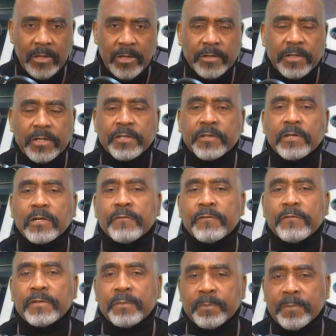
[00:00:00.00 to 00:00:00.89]
The
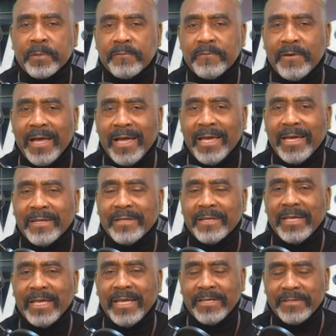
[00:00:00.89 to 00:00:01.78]
service provides
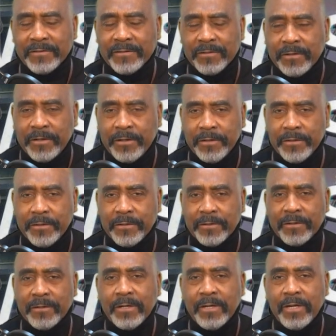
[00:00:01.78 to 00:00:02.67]
a
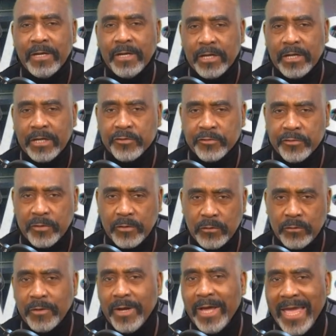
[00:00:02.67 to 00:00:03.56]
secure,
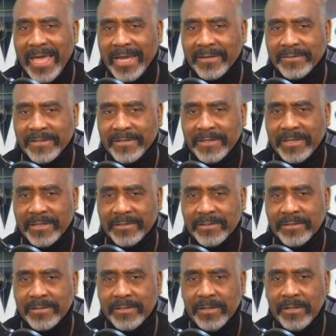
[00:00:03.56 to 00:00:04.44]
controlled
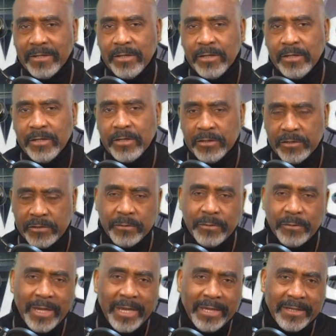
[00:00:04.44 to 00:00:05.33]
access to
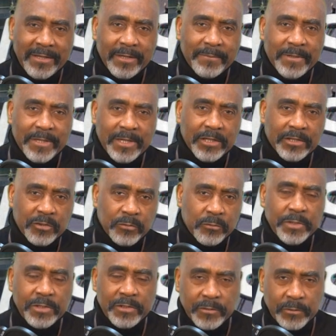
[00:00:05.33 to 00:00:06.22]
AWS
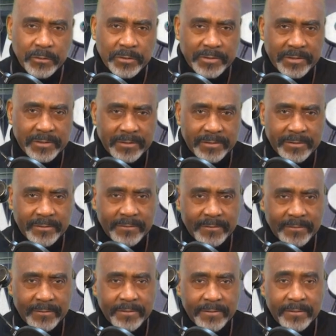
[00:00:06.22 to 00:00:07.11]
resources,
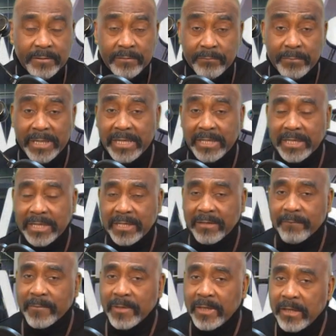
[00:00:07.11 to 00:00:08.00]
meaning
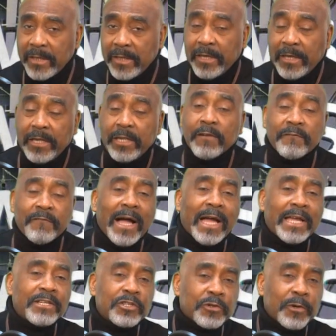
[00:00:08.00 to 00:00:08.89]
if
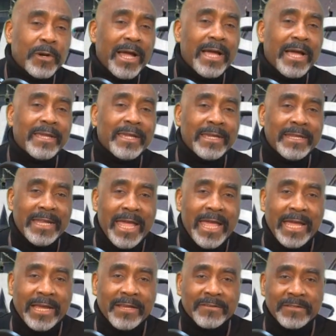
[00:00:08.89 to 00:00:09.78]
I try and
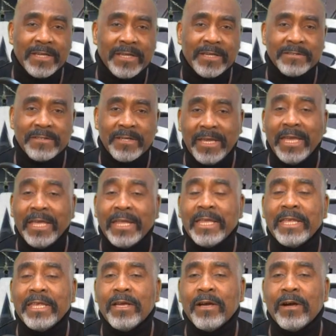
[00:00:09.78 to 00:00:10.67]
access
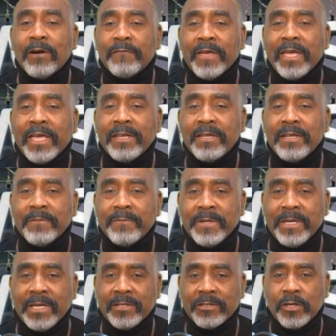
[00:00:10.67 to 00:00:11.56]
any of
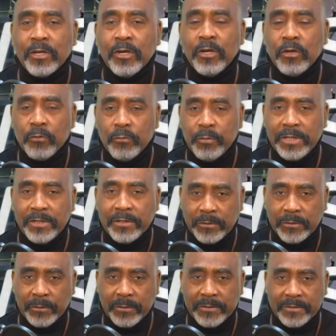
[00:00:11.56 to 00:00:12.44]
AWS
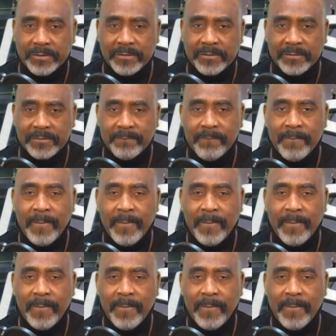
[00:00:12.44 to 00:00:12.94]
resources,